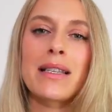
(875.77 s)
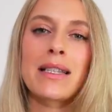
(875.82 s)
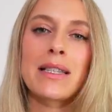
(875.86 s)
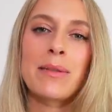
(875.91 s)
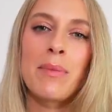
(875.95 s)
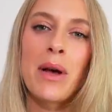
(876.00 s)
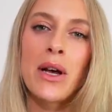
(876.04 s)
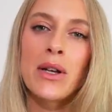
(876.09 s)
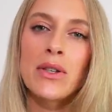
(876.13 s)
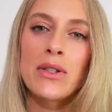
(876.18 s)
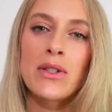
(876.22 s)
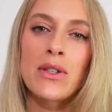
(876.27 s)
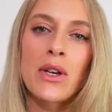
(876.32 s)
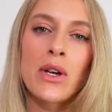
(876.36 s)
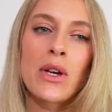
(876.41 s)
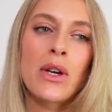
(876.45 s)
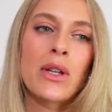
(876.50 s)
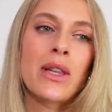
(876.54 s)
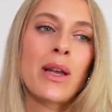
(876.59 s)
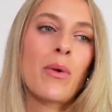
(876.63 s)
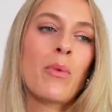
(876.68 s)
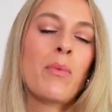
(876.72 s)
smells
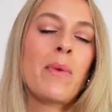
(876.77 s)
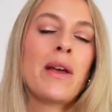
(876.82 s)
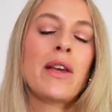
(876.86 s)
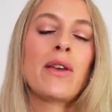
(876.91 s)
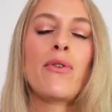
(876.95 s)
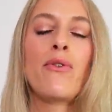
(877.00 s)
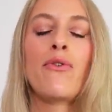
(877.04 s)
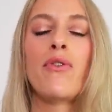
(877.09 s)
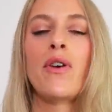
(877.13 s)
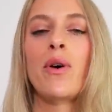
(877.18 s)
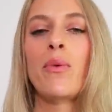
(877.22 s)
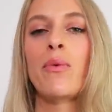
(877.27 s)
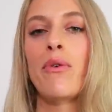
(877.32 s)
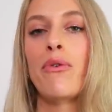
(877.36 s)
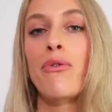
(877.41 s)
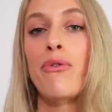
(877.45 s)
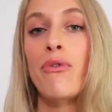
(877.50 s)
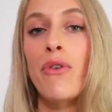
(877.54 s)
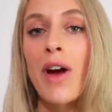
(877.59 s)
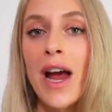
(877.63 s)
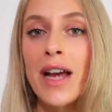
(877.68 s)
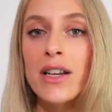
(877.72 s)
good, that will make you feel
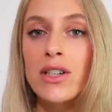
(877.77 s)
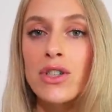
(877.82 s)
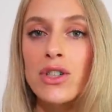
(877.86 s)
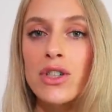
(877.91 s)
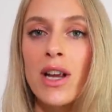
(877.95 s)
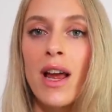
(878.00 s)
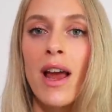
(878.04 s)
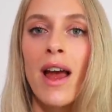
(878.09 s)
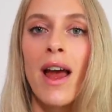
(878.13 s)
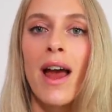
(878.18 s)
refreshed,